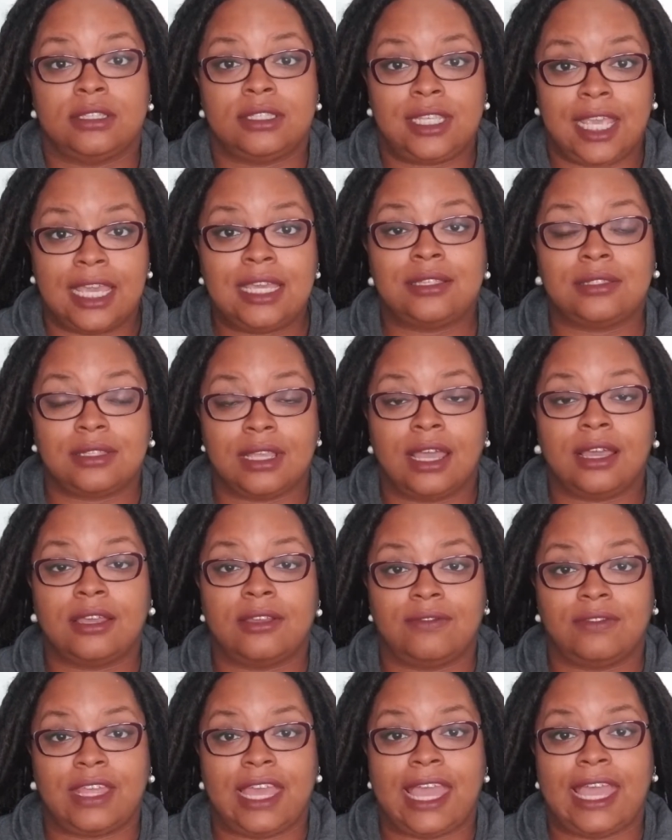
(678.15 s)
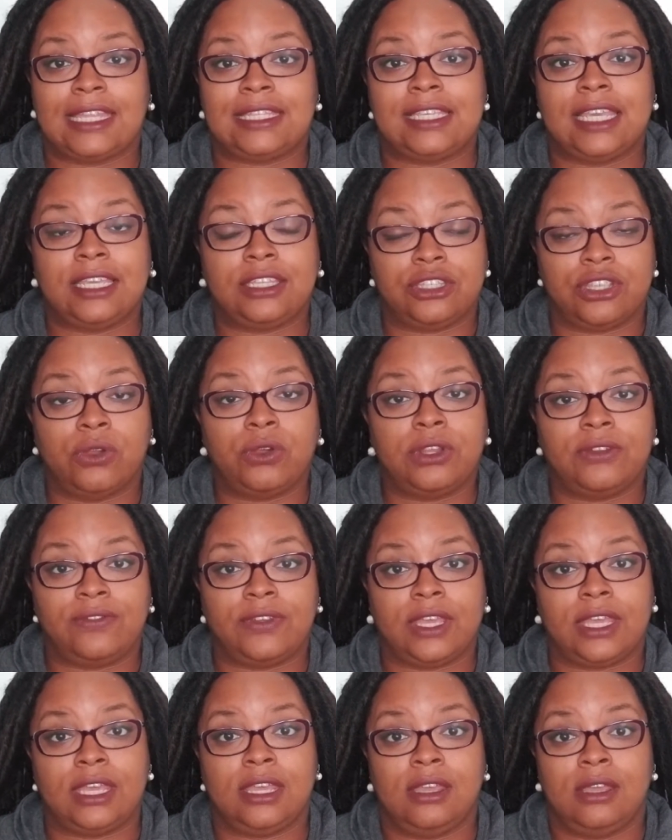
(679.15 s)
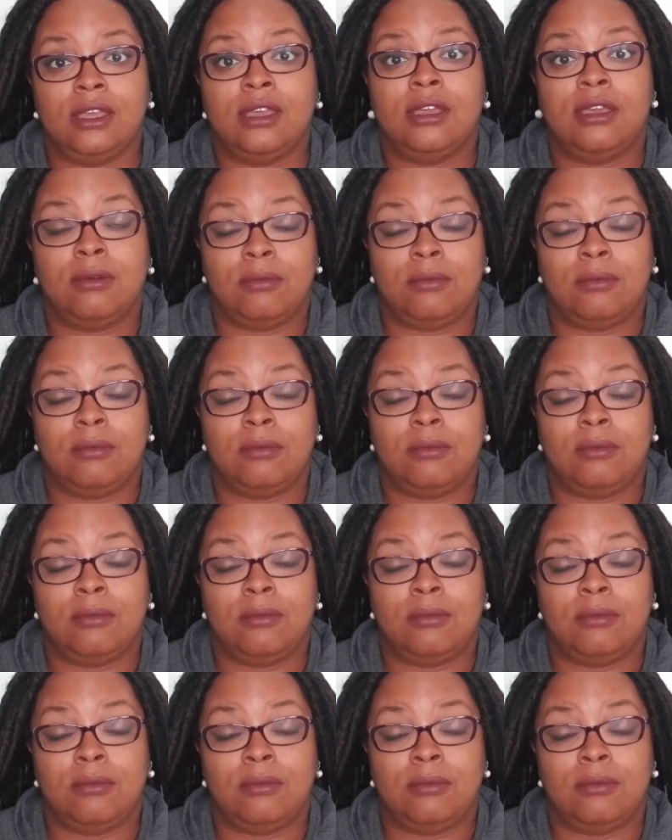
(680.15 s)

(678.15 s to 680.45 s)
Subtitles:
Take stock of that, take note of it,